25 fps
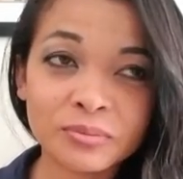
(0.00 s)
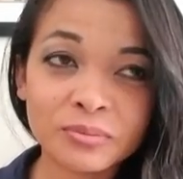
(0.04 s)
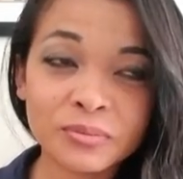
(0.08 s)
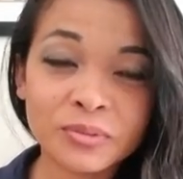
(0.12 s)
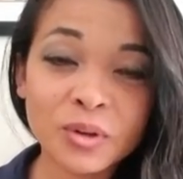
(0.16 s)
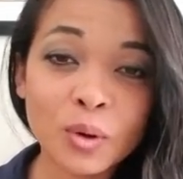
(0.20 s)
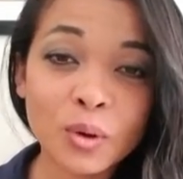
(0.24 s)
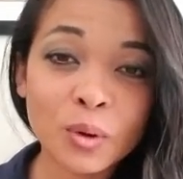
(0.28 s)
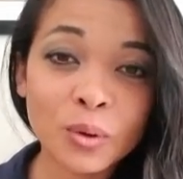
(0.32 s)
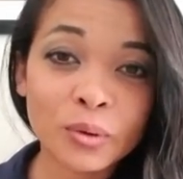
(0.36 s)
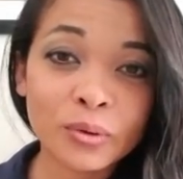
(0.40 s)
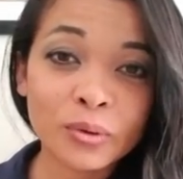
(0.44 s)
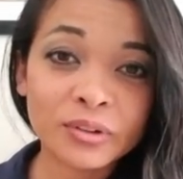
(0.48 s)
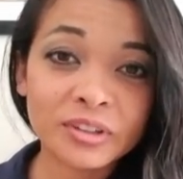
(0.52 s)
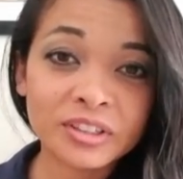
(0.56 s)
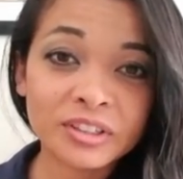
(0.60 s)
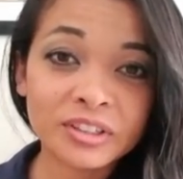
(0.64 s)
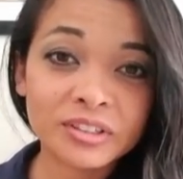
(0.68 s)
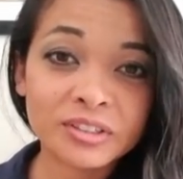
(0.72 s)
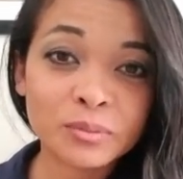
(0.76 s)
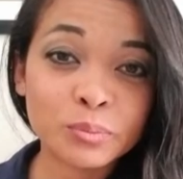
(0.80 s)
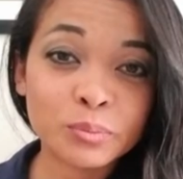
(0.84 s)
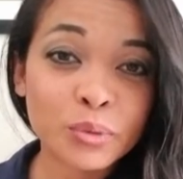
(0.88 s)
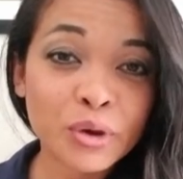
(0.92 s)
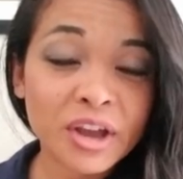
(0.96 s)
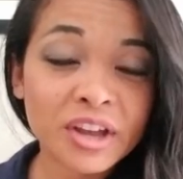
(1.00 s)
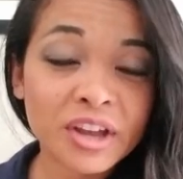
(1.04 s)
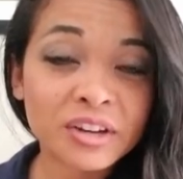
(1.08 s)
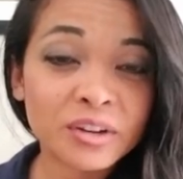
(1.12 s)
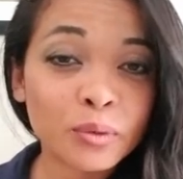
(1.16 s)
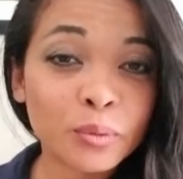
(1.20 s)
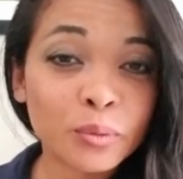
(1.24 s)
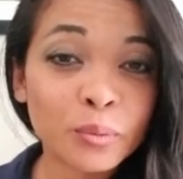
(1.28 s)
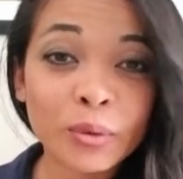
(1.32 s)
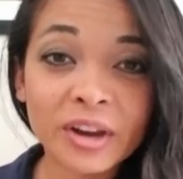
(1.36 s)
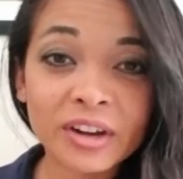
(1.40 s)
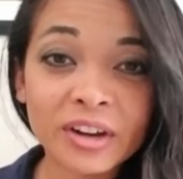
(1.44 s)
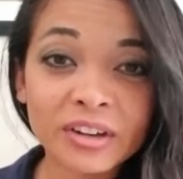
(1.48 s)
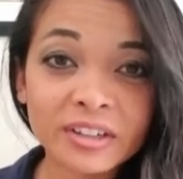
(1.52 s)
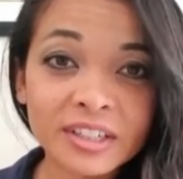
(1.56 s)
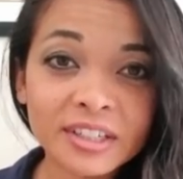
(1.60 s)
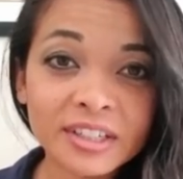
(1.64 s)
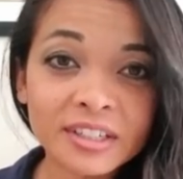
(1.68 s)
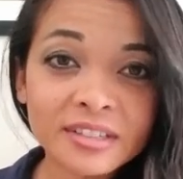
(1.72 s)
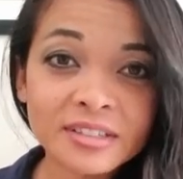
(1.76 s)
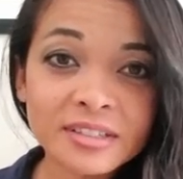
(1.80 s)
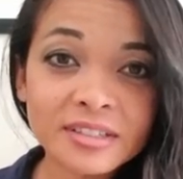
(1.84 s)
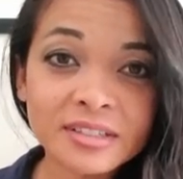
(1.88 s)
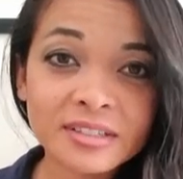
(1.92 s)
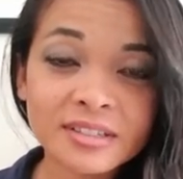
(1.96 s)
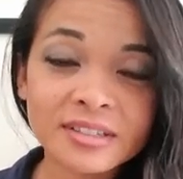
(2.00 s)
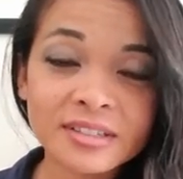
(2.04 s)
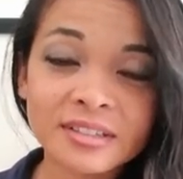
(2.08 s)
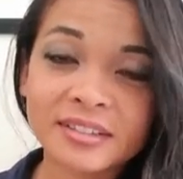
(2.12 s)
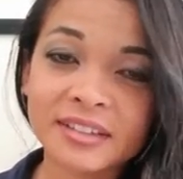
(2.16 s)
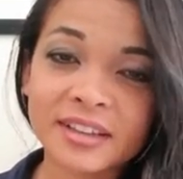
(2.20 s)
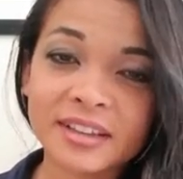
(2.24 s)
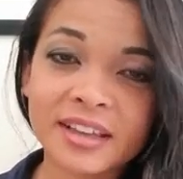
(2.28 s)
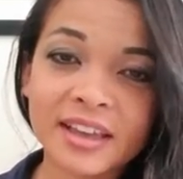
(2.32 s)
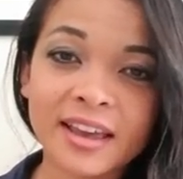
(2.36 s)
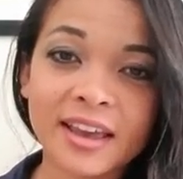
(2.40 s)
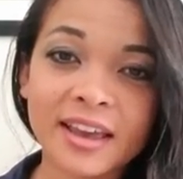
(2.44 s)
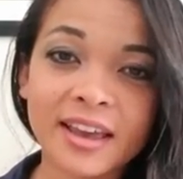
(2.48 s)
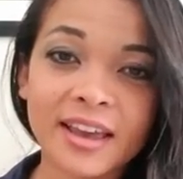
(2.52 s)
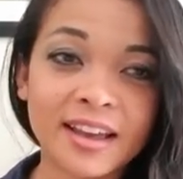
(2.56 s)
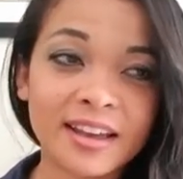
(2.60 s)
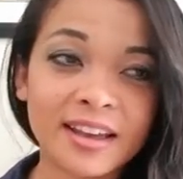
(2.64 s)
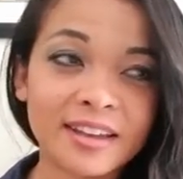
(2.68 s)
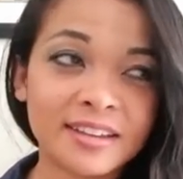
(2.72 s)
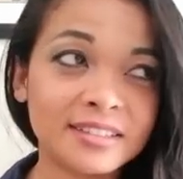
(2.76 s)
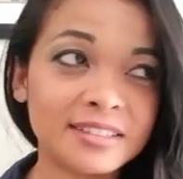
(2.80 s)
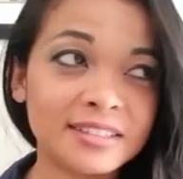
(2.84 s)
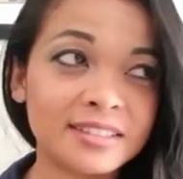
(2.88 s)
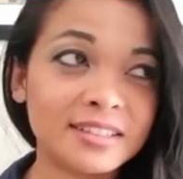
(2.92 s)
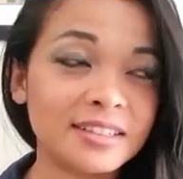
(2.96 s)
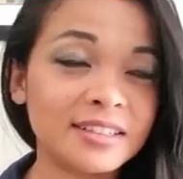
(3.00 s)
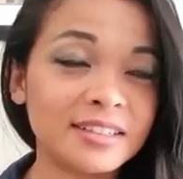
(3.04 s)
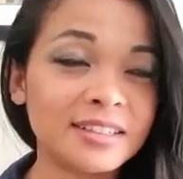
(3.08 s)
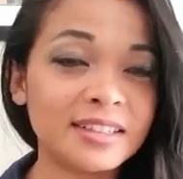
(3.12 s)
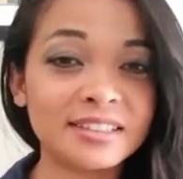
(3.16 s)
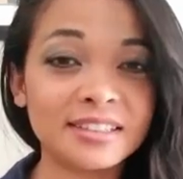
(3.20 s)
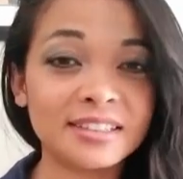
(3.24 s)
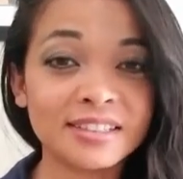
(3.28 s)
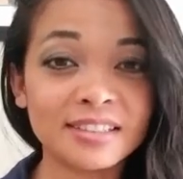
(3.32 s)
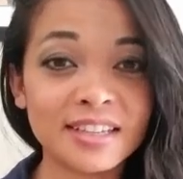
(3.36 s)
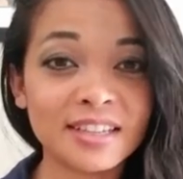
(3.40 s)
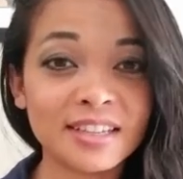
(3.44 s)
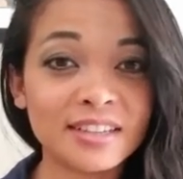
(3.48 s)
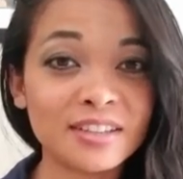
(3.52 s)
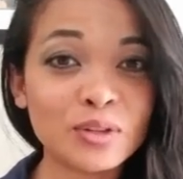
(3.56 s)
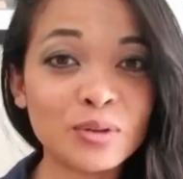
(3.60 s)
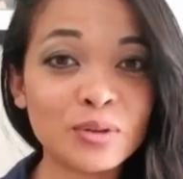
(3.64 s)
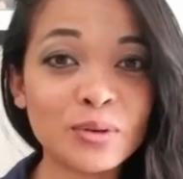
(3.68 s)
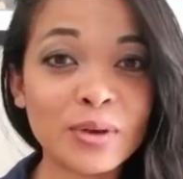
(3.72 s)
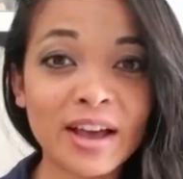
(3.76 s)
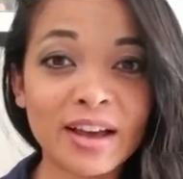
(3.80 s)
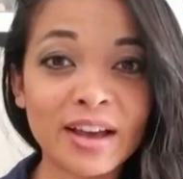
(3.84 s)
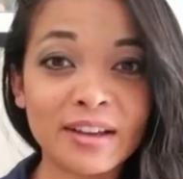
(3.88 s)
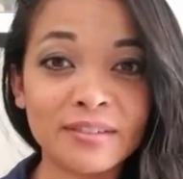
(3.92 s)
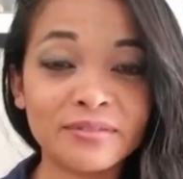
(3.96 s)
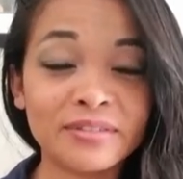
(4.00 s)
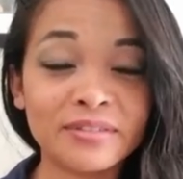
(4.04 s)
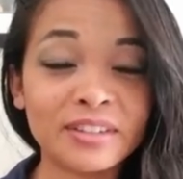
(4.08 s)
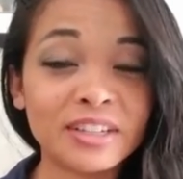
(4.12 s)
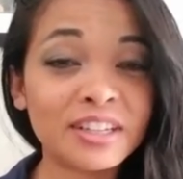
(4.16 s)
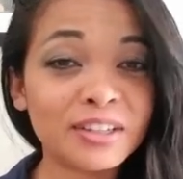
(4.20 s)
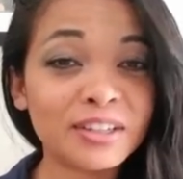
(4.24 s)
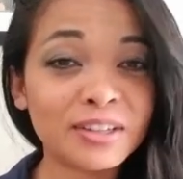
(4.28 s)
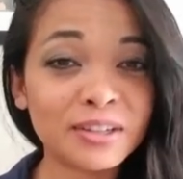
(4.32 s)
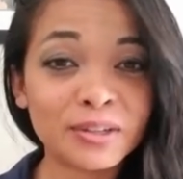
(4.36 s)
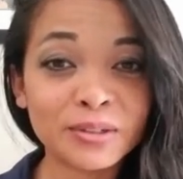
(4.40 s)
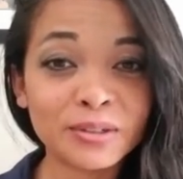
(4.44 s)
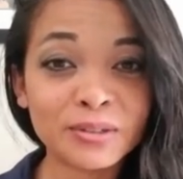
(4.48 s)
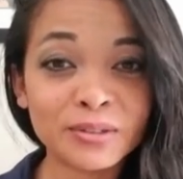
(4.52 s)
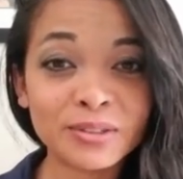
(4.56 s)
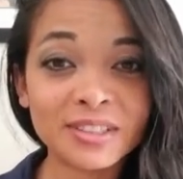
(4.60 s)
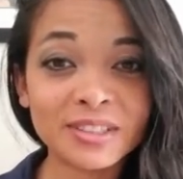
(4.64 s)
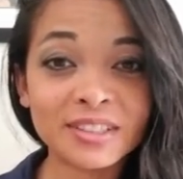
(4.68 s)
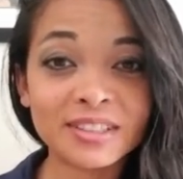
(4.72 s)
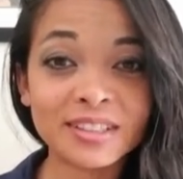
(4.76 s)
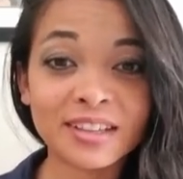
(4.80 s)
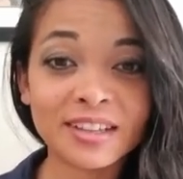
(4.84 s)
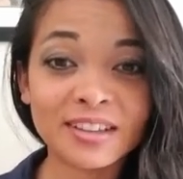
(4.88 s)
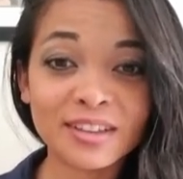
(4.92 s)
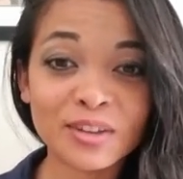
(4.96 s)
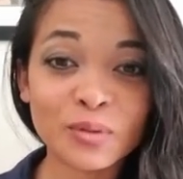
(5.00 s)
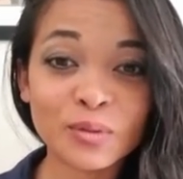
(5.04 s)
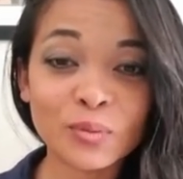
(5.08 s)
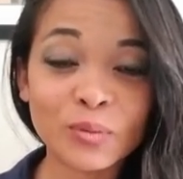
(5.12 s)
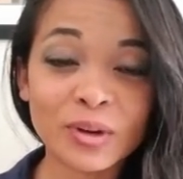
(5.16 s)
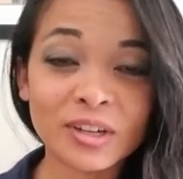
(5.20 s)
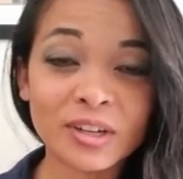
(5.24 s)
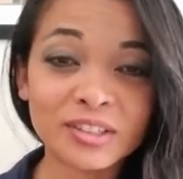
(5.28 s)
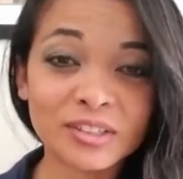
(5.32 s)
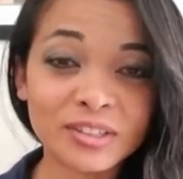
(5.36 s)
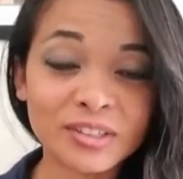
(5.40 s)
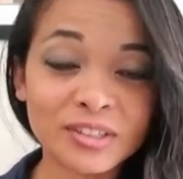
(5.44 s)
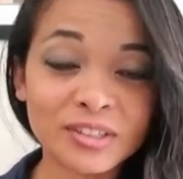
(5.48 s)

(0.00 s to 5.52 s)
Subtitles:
goal is brand awareness, and let's say you have videos that you want to